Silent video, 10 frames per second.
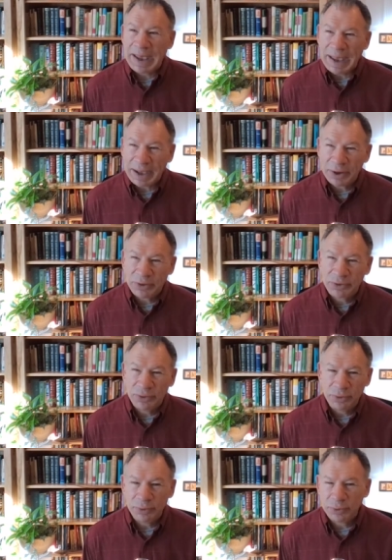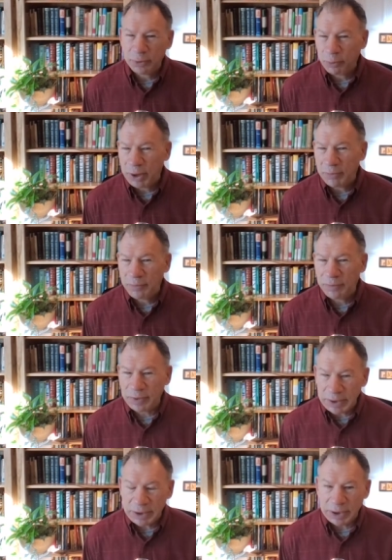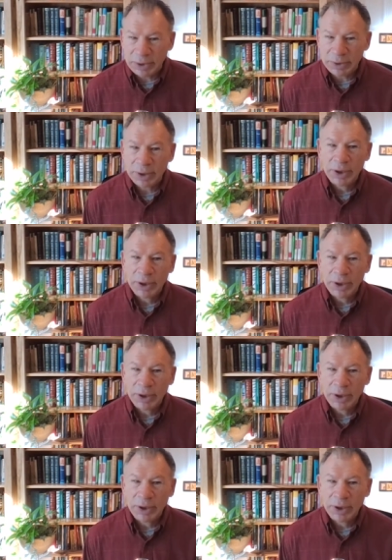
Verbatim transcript: attitude or way of thinking